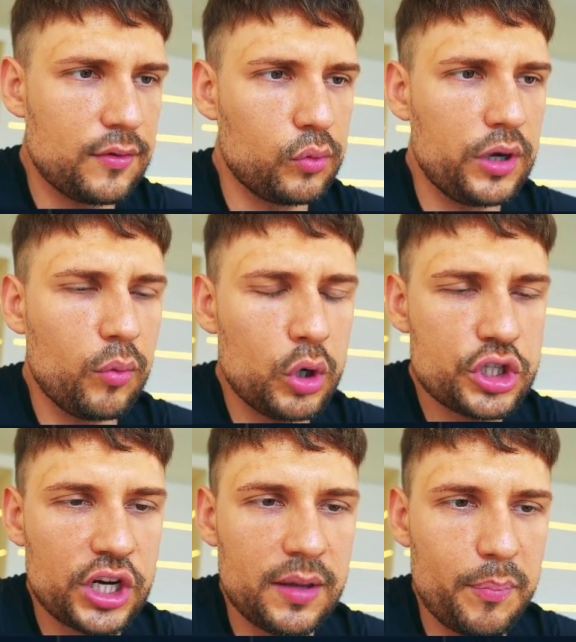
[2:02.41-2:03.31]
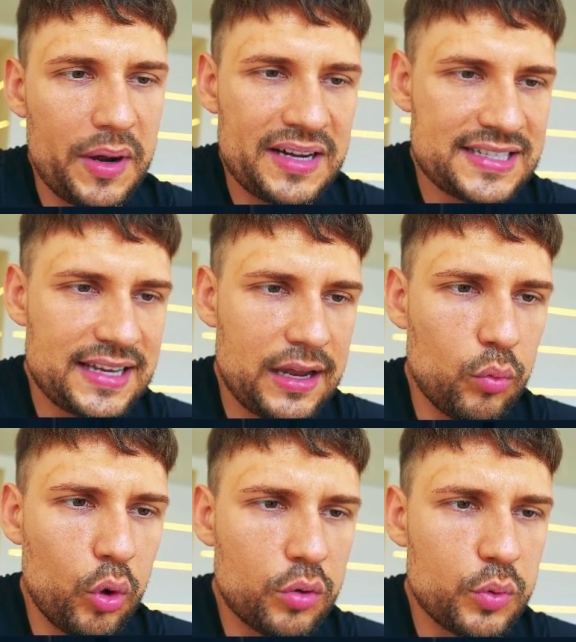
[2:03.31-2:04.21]
We are watching the past, and
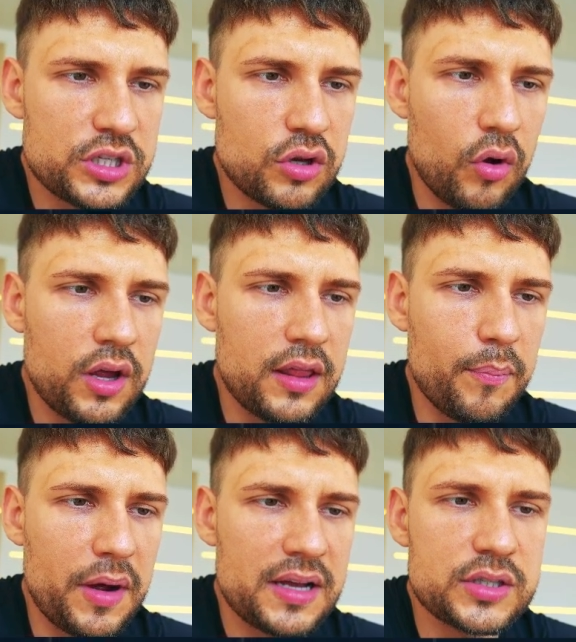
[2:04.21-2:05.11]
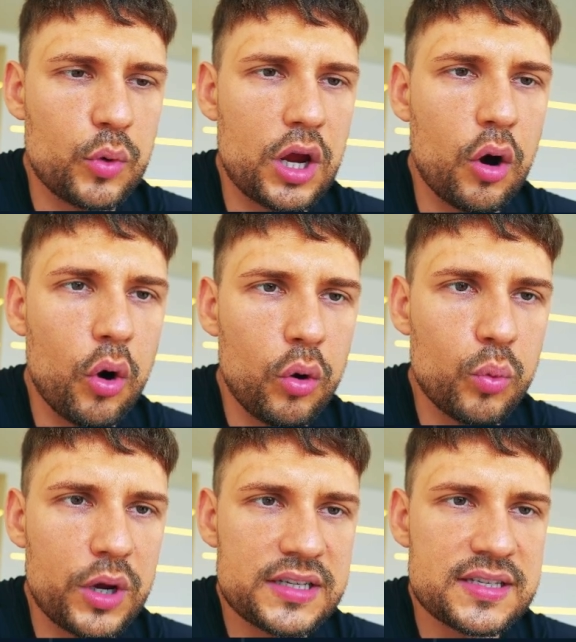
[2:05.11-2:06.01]
what we saw in the past, we
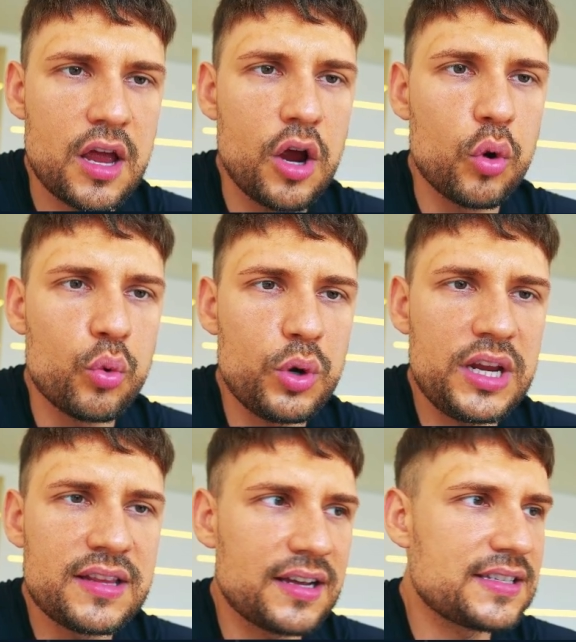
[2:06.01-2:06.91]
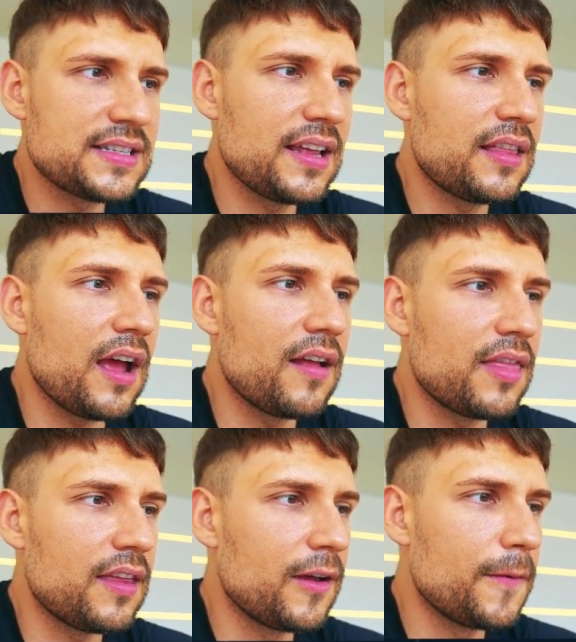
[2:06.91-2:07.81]
always retested
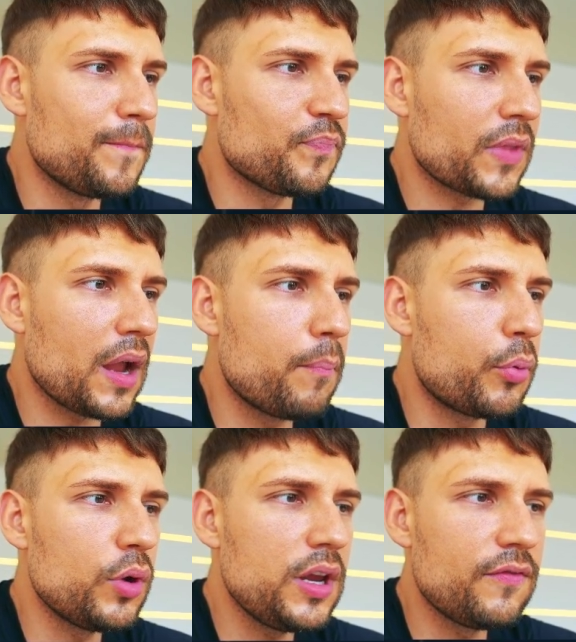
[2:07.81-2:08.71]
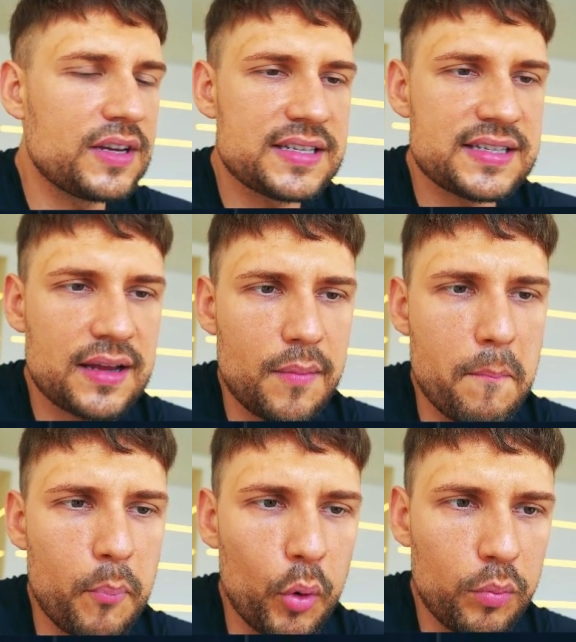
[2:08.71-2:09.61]
the previous
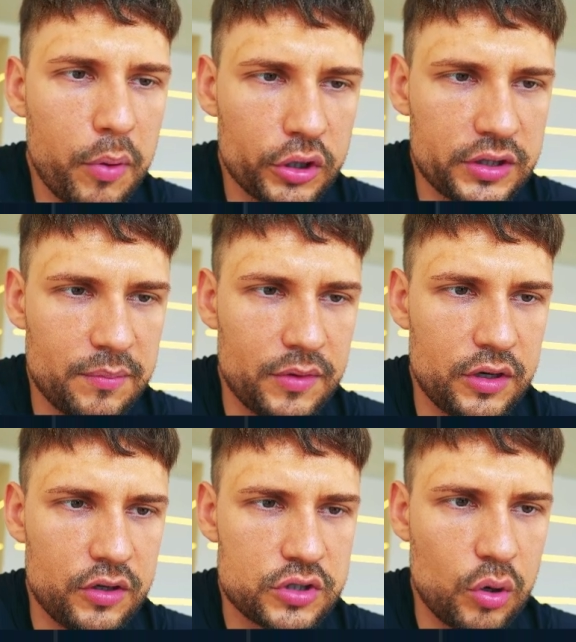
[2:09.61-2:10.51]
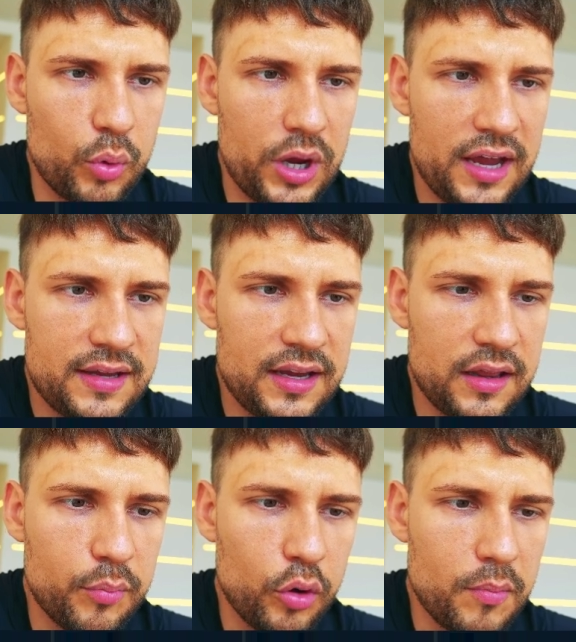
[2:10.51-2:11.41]
bull bottom. So we had here the
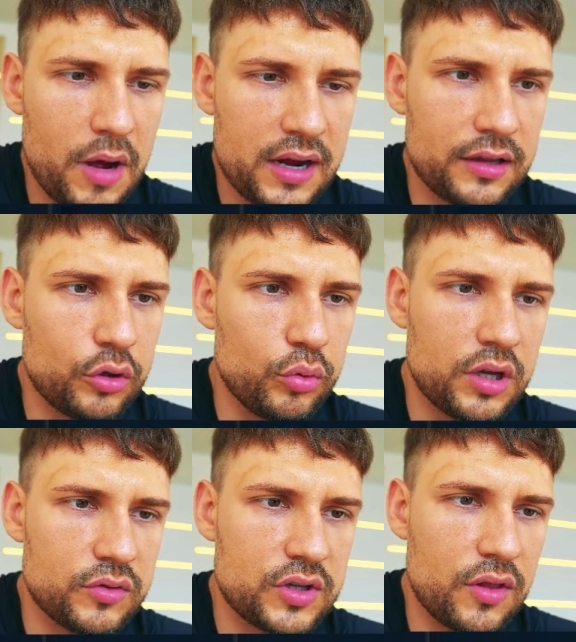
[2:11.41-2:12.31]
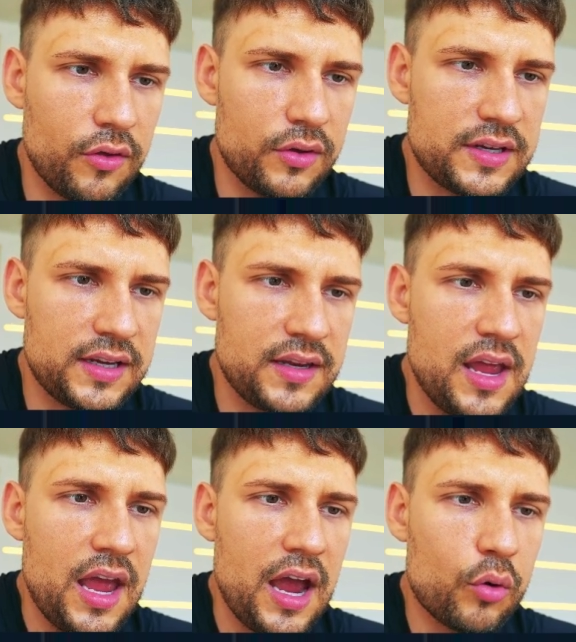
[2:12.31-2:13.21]
bull market 2013
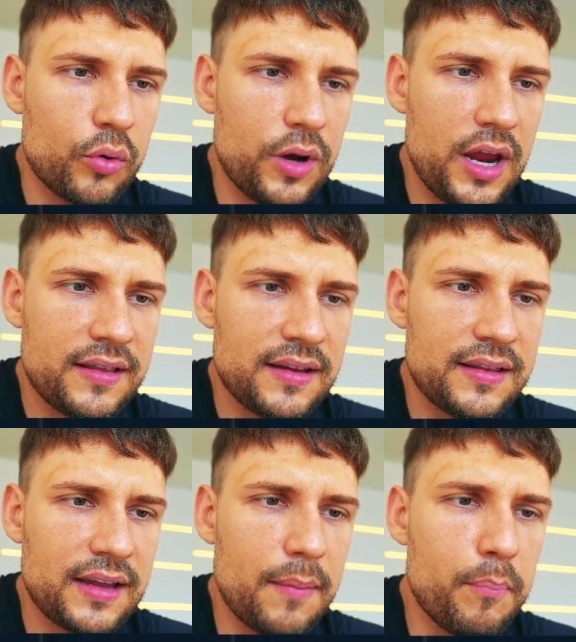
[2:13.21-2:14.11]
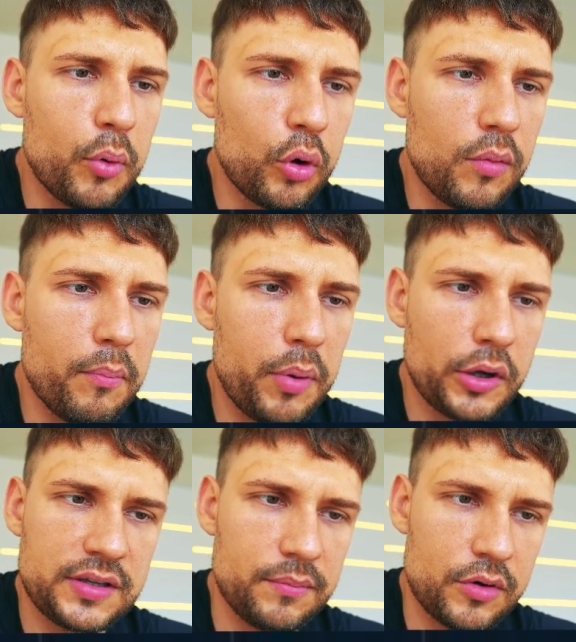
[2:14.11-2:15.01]
and created a bull
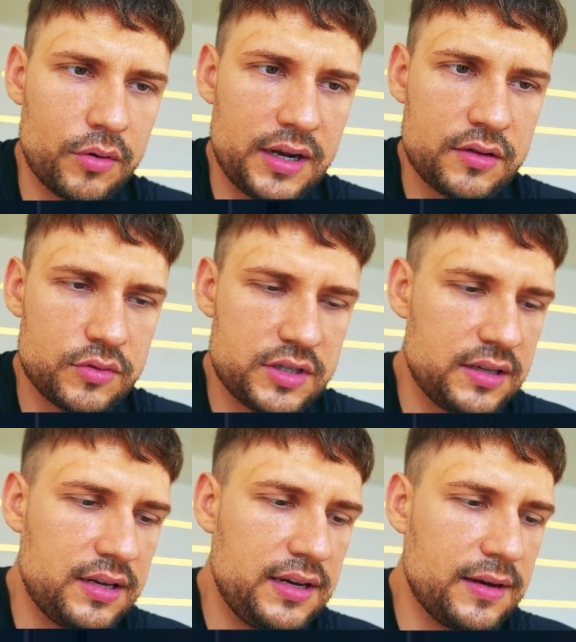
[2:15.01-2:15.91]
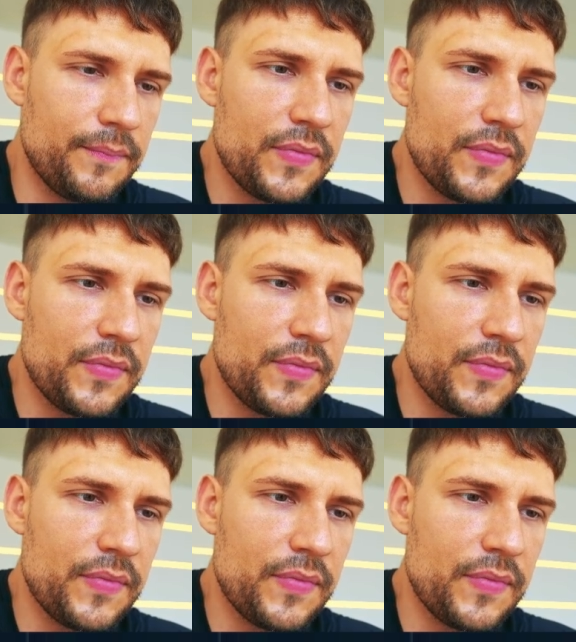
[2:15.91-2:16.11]
bottom, right? You see it here.